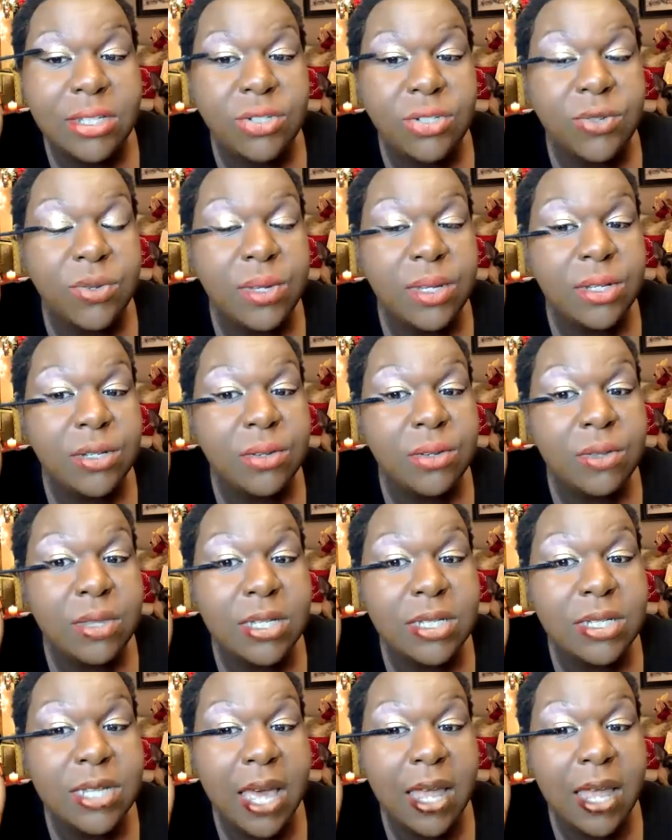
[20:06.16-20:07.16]
You can do
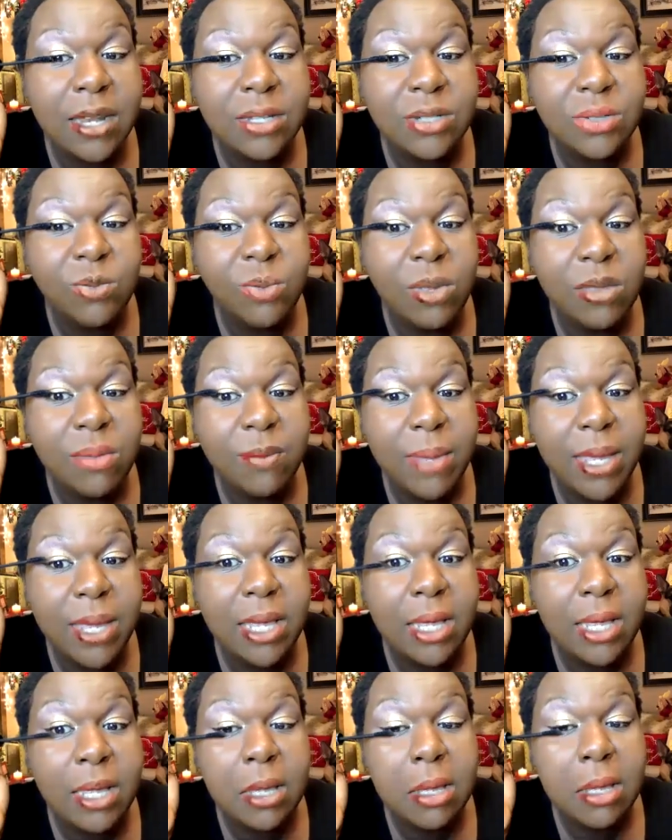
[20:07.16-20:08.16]
the challenge with
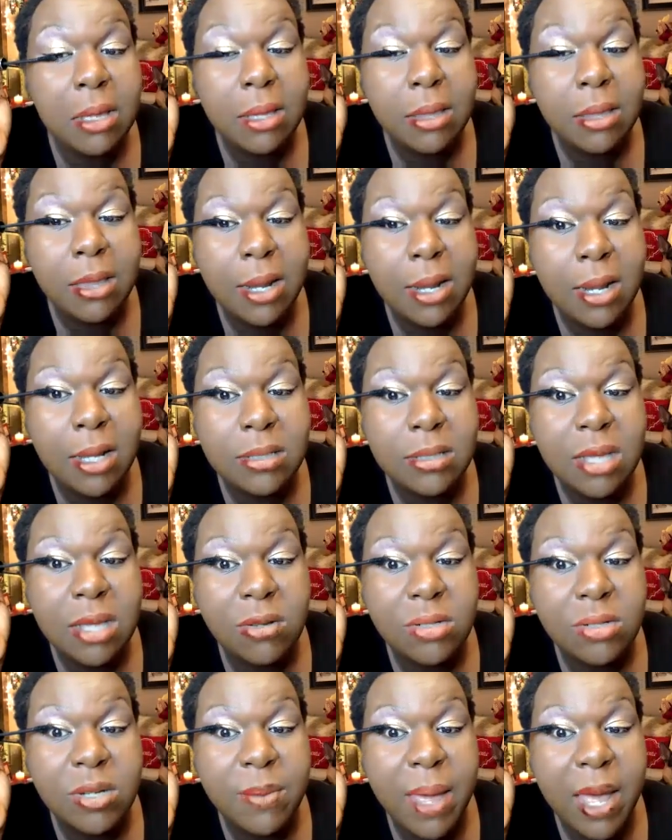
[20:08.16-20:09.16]
me that I
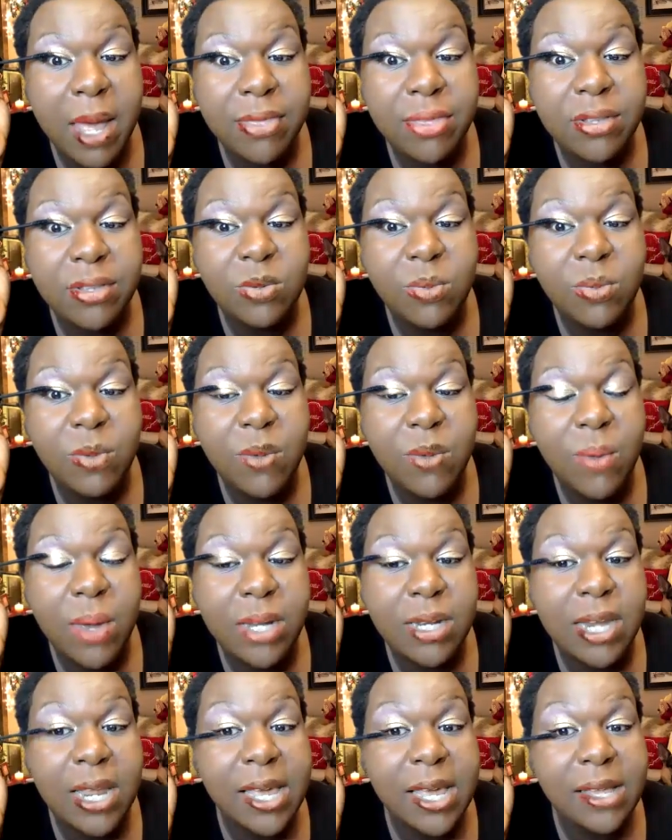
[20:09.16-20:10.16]
talked about, the
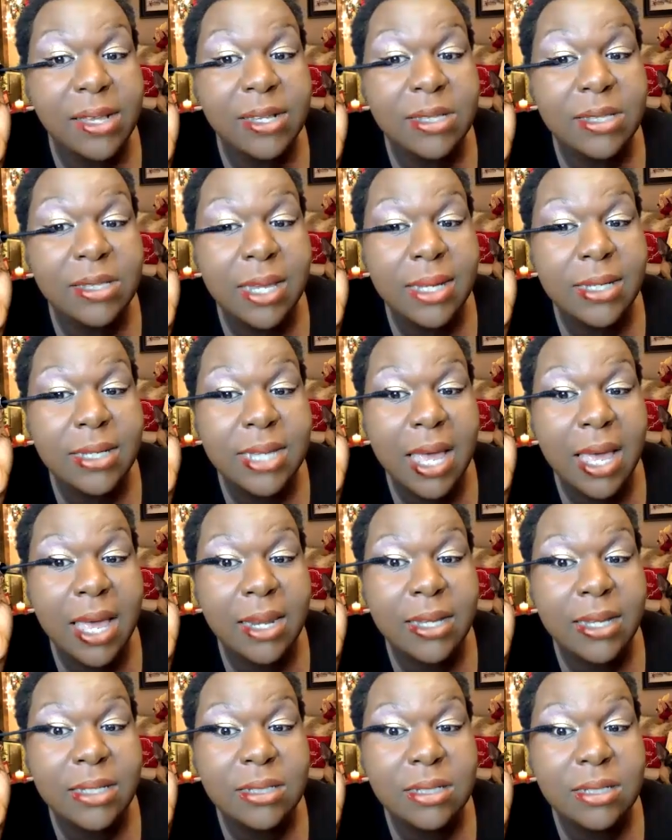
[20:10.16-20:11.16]
21 day
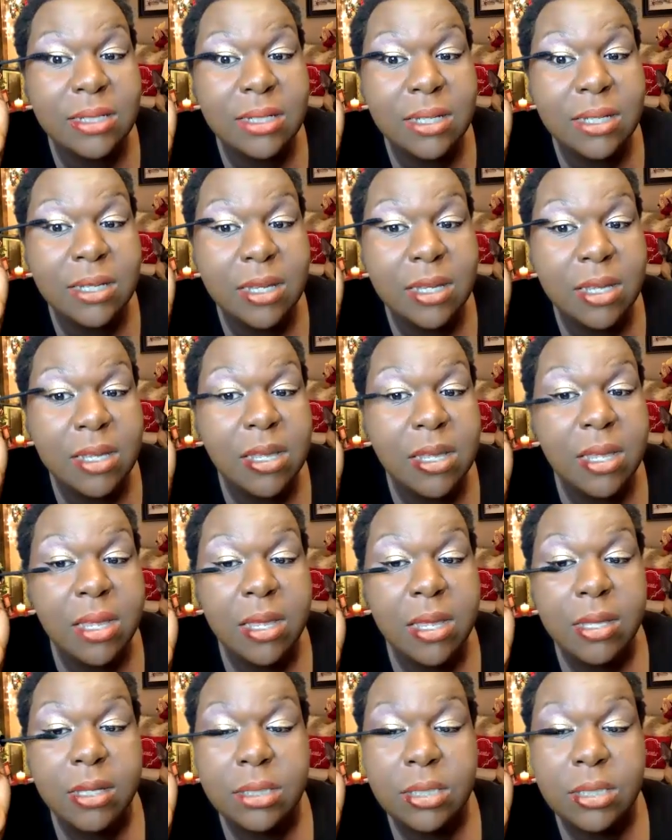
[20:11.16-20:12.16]
challenge
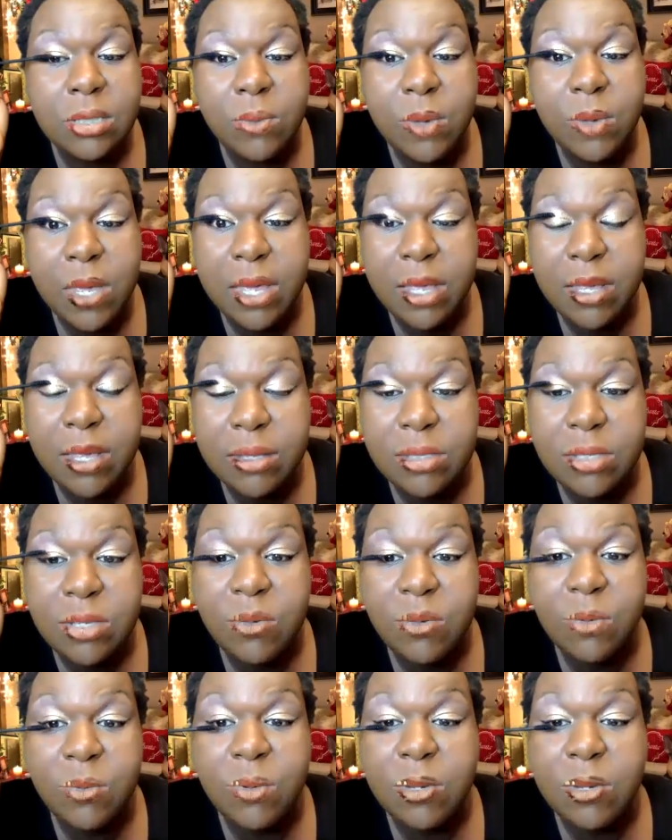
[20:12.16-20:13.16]
to
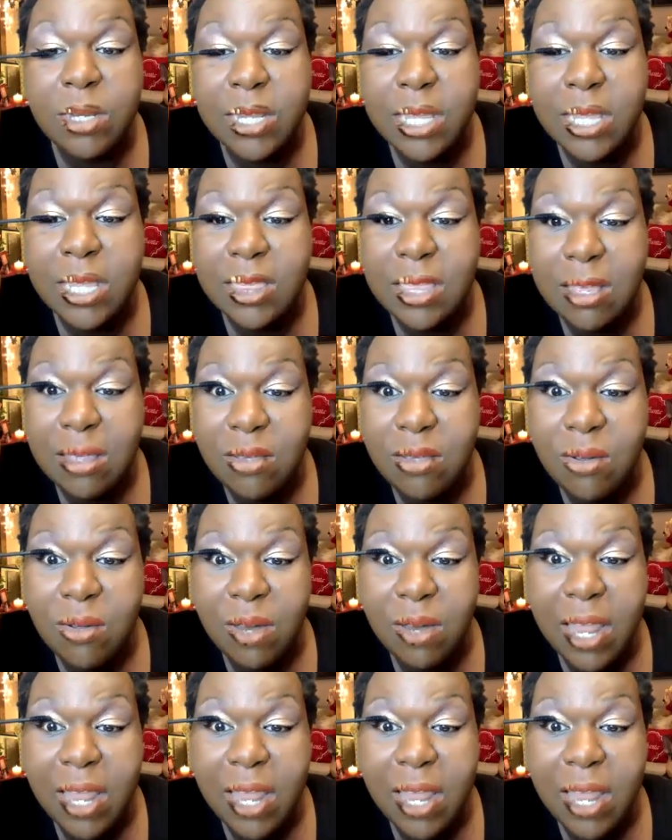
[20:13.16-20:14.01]
lengthen your